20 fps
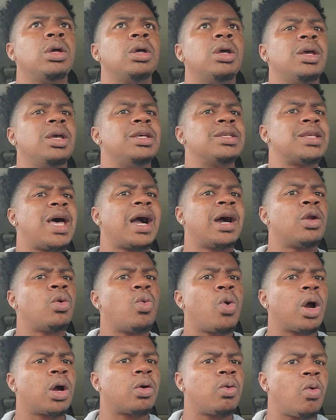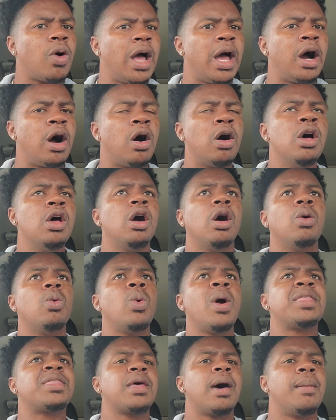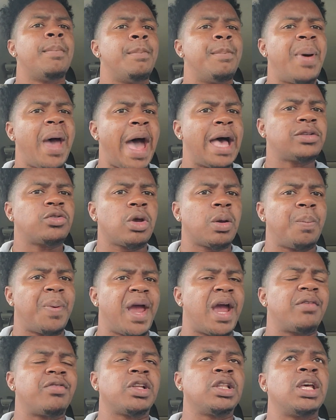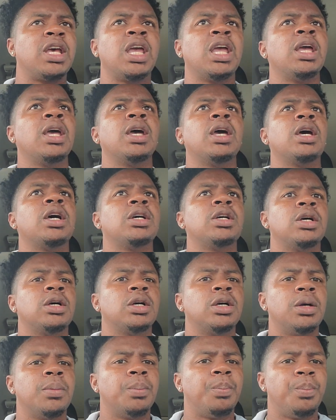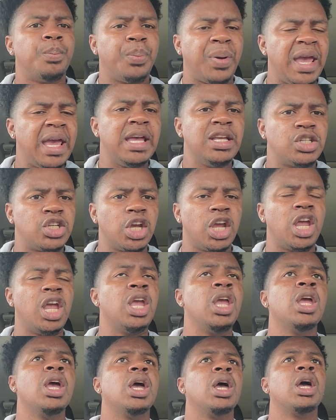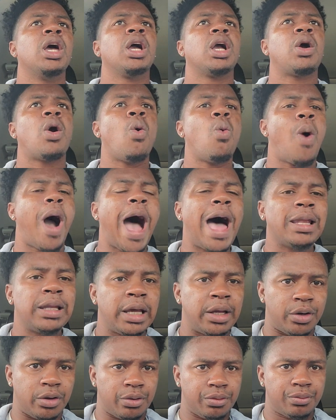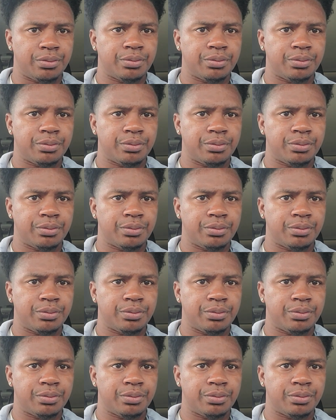He's not going to work well with Patrick Beverly, PG, Kawhi Leonard,